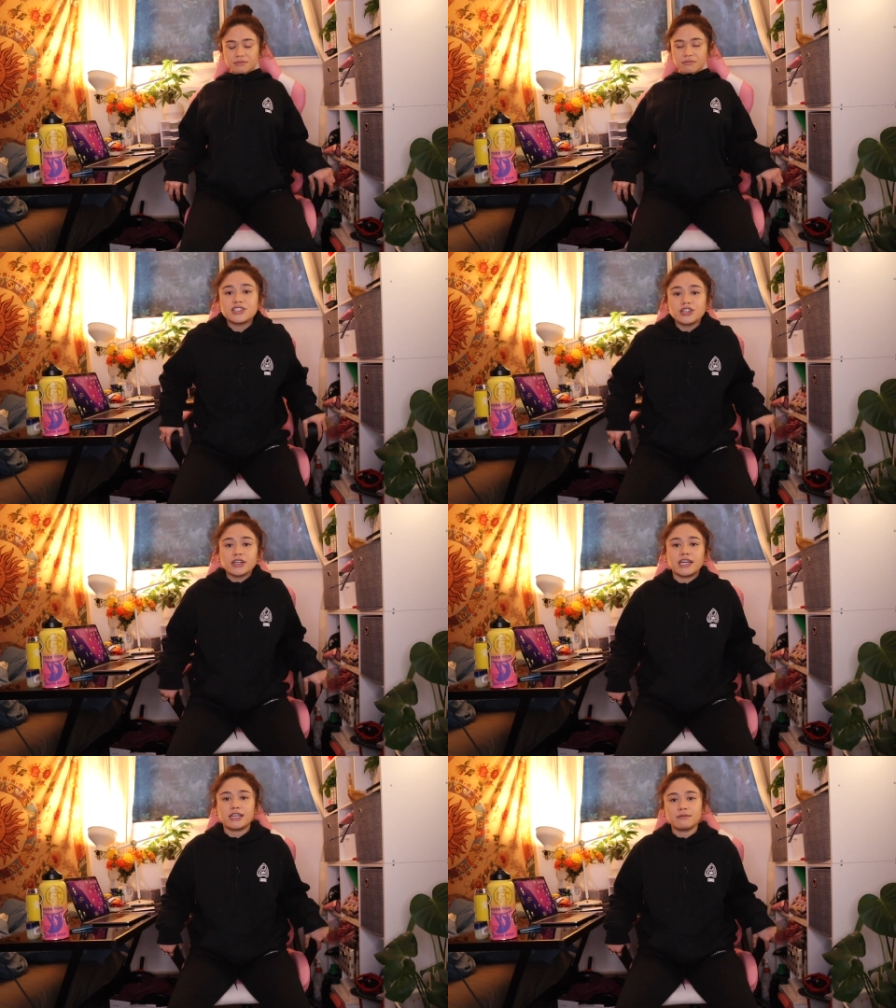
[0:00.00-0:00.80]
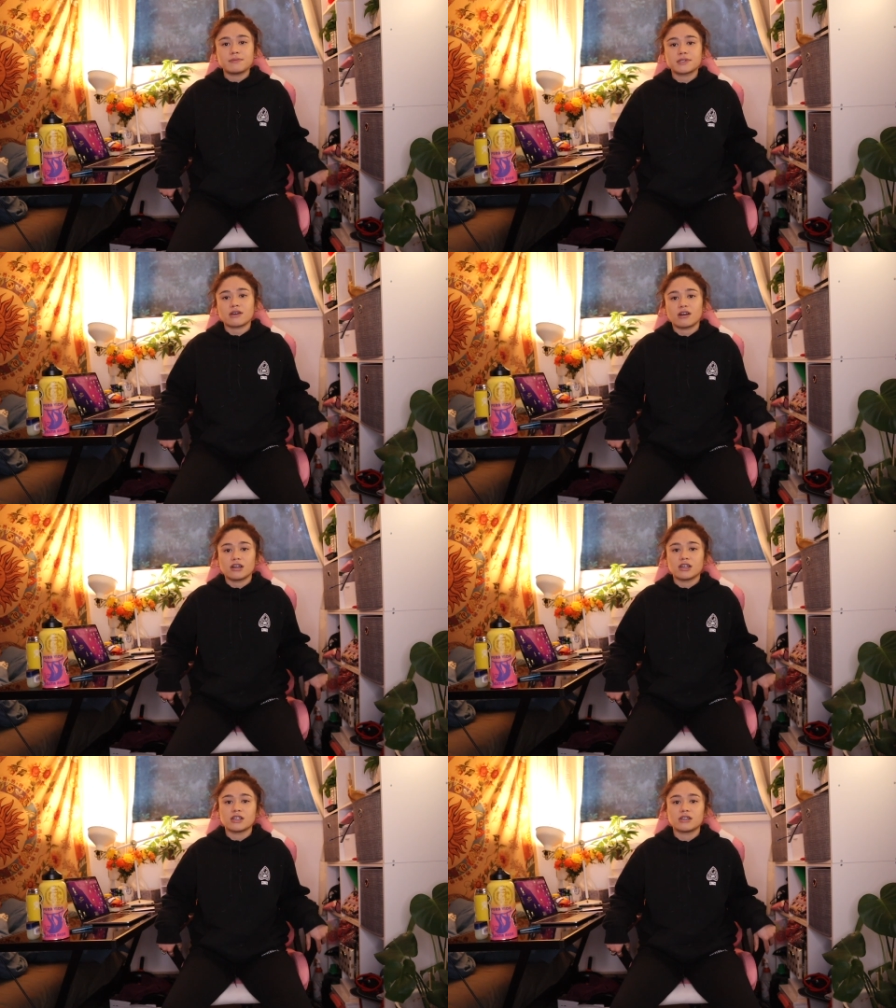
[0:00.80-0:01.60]
Since your hips
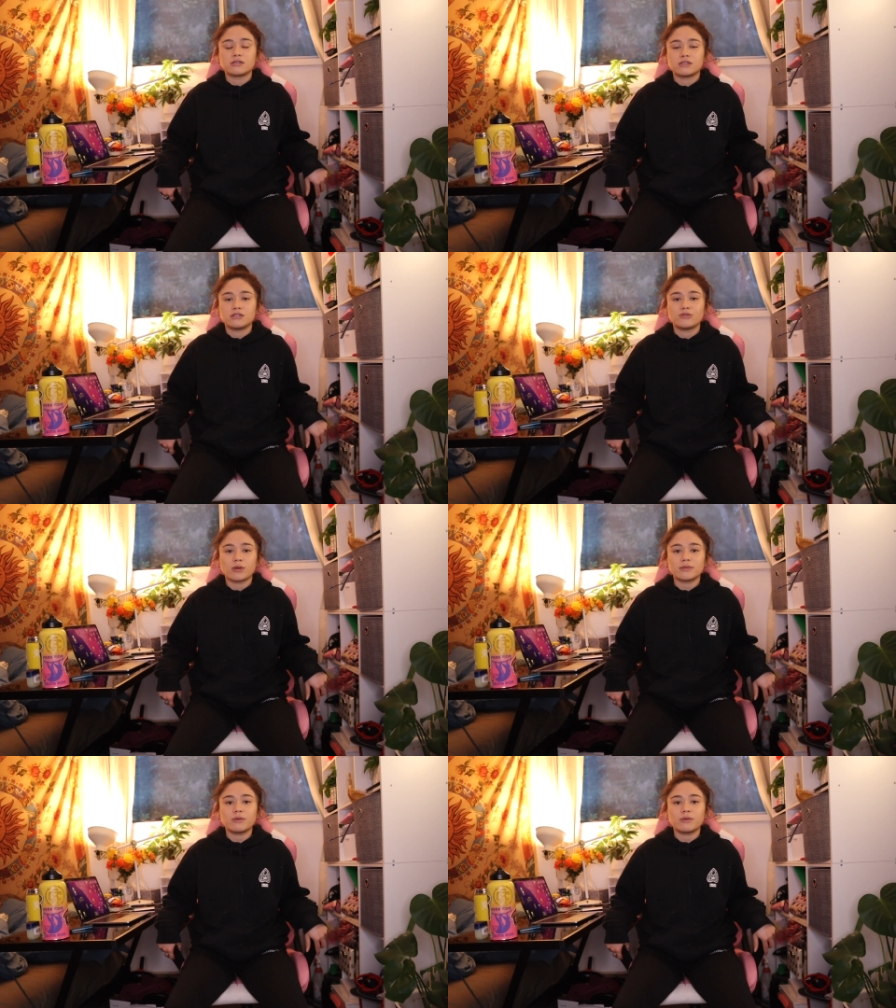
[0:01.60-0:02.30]
are normally